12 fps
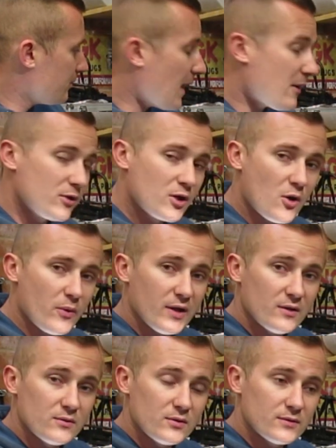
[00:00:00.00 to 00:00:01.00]
powder
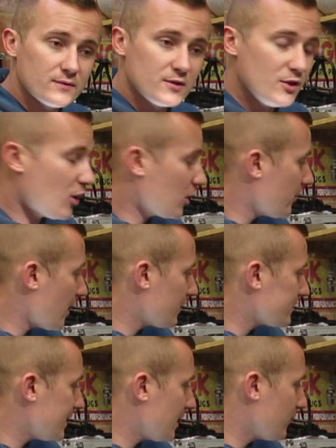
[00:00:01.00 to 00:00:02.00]
coated, you're not going to be able
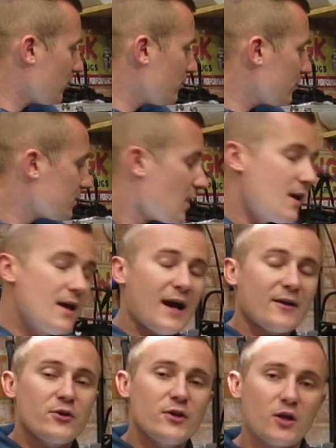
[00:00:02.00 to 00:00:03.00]
to see them numbers.
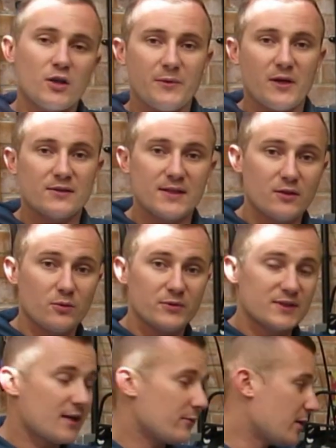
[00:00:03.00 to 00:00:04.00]
I know you're not going to be able to see the
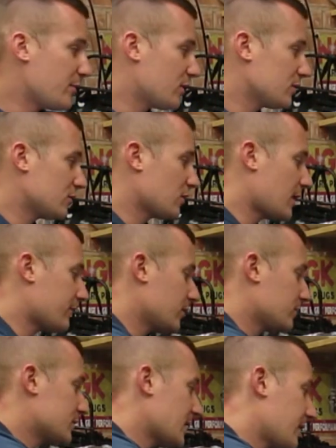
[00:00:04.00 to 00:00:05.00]
numbers anyway because it's going to have
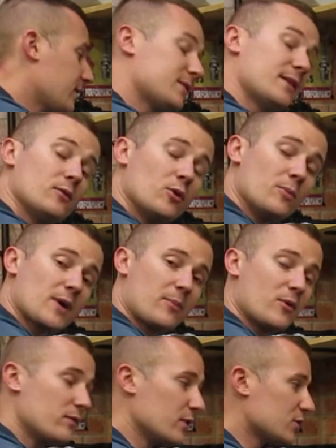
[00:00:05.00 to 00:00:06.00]
a stainless steel
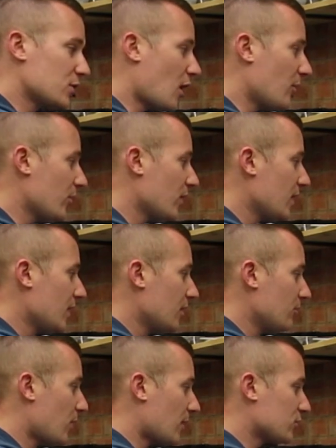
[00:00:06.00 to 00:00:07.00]
hubcap over the top,
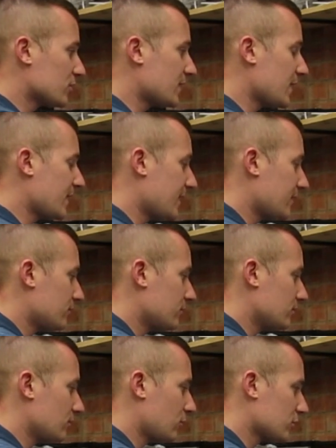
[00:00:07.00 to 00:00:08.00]
but I'm just thinking
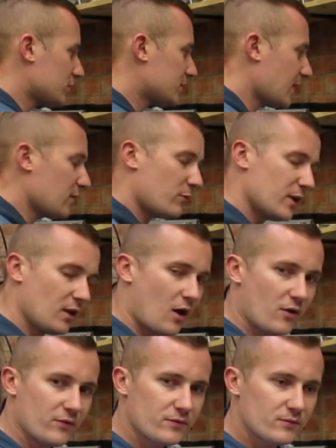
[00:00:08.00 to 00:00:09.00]
once you take the wheel
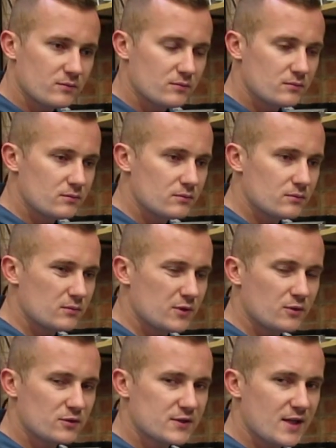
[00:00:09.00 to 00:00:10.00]
off, you